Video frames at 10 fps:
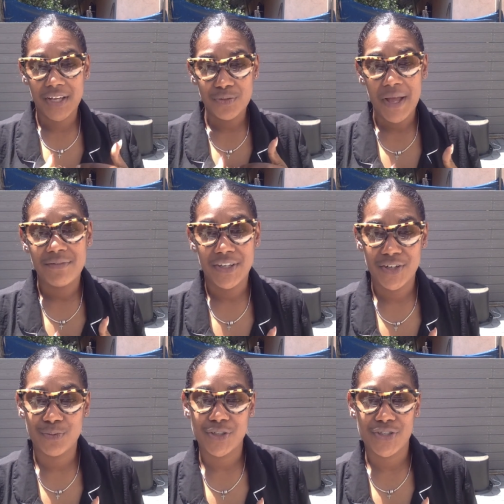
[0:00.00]
You have
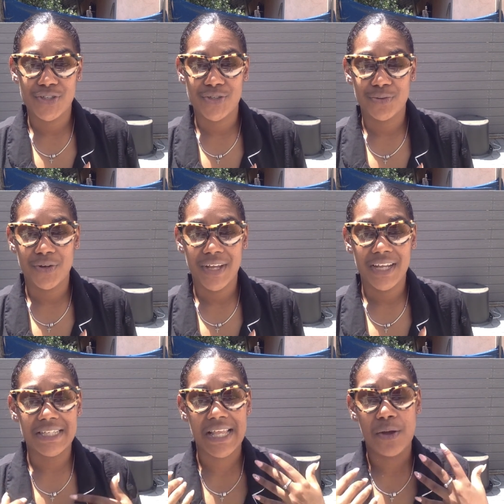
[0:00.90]
inner work to do, okay?
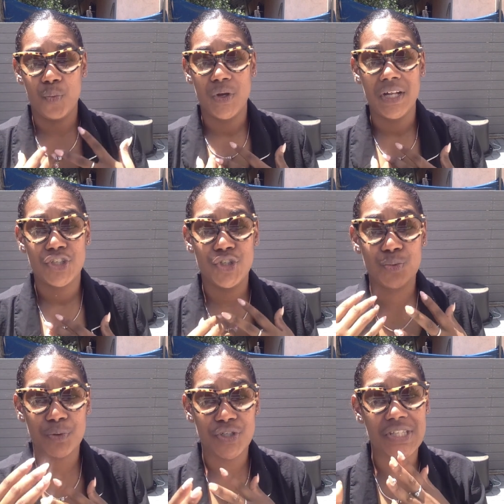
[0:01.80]
Because what you
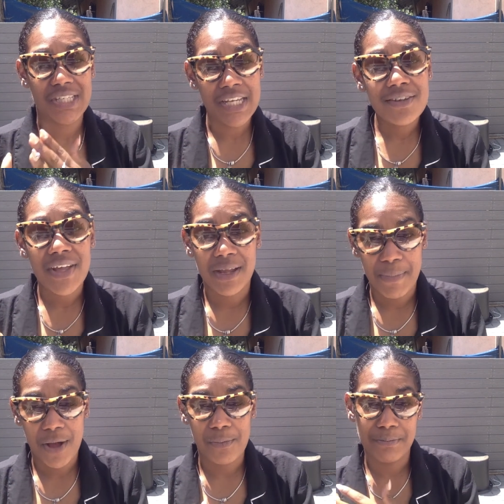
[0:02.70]
perceive
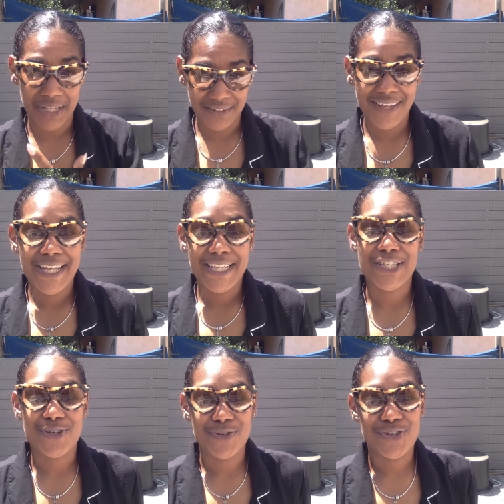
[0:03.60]
about men
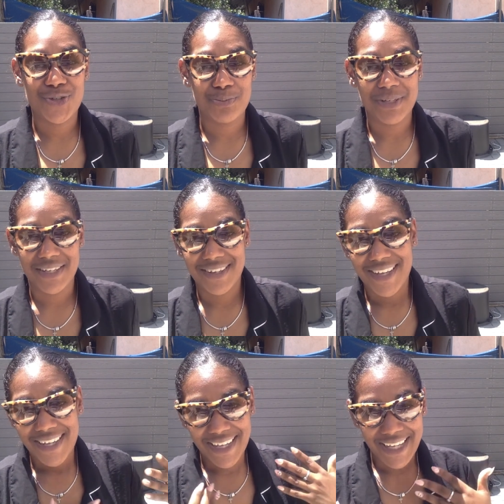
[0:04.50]
is going to be
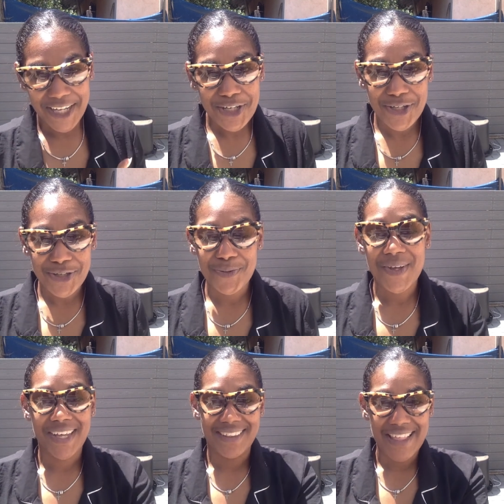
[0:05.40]
in
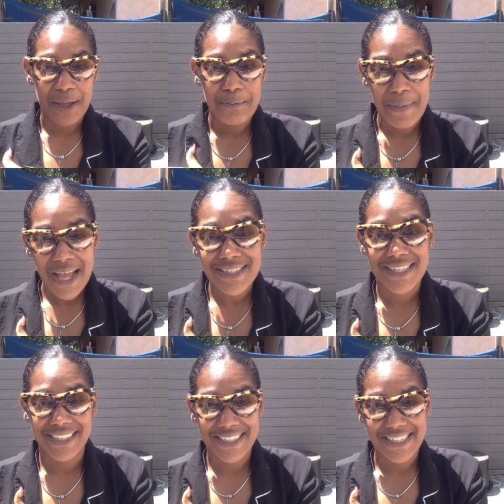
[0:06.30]
you, in that
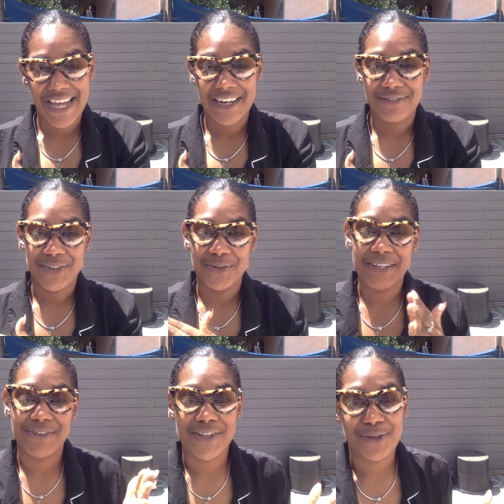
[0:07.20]
masculine side of you,
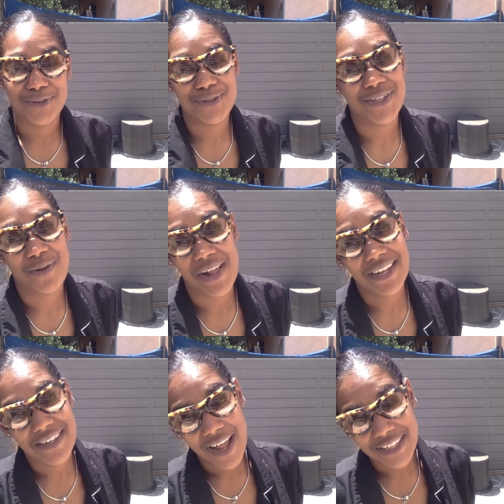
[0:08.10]
even though you don't
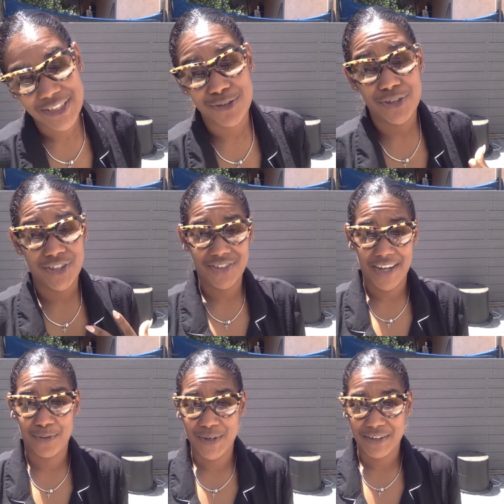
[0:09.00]
acknowledge it or you're
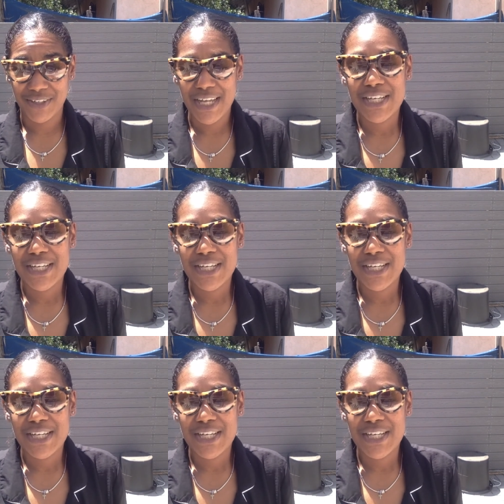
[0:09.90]
not aware of it.